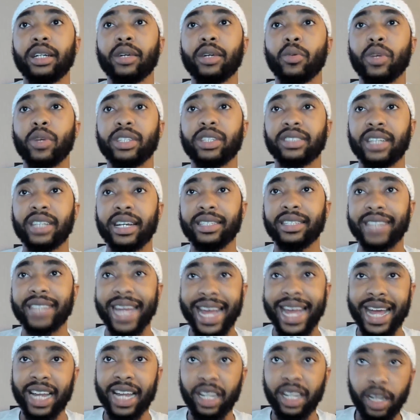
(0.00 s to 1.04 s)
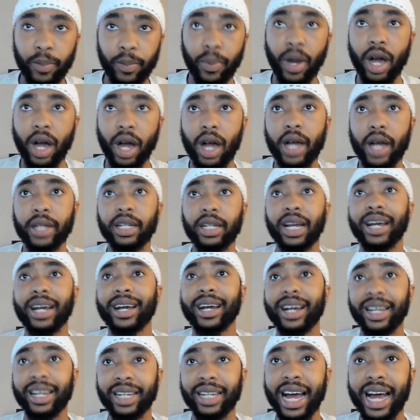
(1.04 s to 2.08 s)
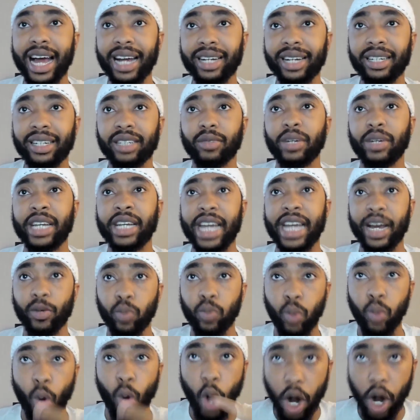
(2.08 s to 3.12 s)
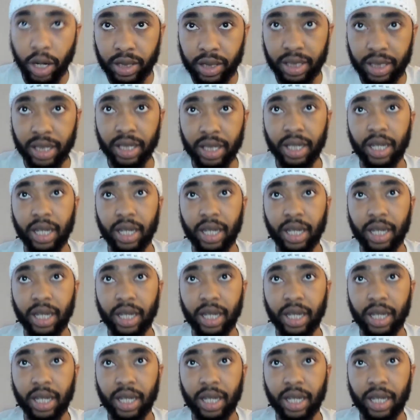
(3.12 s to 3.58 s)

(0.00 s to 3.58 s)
where it says, and Laban, halach, he had walked,